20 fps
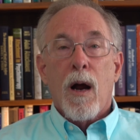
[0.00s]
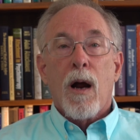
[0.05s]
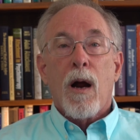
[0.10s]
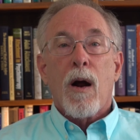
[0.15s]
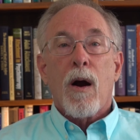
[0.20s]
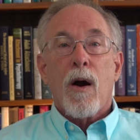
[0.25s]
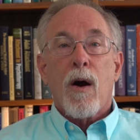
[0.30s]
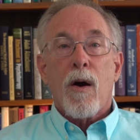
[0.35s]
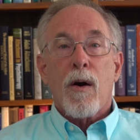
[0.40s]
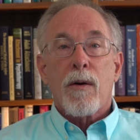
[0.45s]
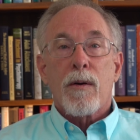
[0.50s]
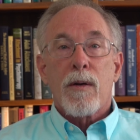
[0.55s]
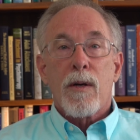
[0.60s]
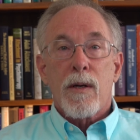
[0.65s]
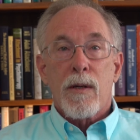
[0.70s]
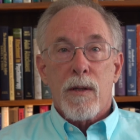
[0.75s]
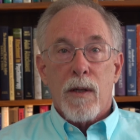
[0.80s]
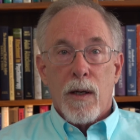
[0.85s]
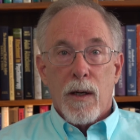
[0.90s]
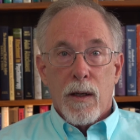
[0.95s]
heart
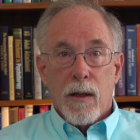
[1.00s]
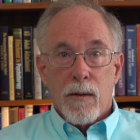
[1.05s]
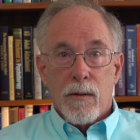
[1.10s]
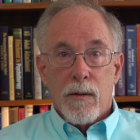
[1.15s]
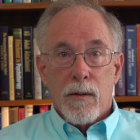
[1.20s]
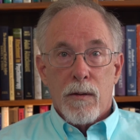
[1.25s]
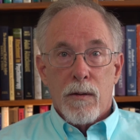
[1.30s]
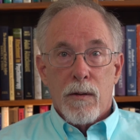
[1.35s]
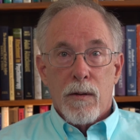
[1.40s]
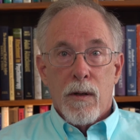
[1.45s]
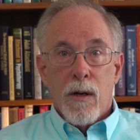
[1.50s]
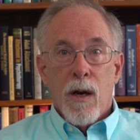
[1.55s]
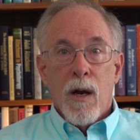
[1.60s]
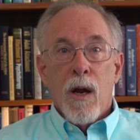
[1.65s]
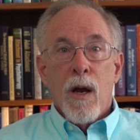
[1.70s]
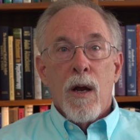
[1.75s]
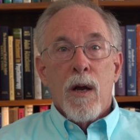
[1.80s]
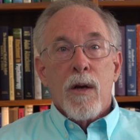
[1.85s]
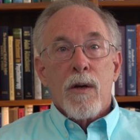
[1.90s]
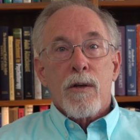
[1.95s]
disease,
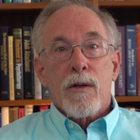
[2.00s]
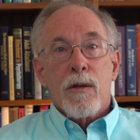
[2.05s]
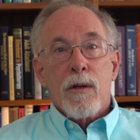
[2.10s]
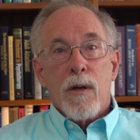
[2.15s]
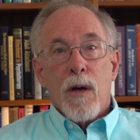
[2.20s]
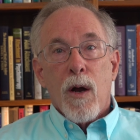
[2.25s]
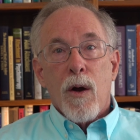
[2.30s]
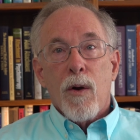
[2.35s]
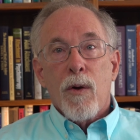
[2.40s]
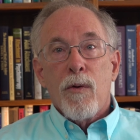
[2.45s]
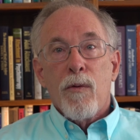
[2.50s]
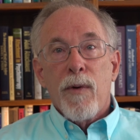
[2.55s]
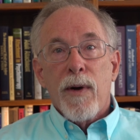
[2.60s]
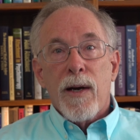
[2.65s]
slowed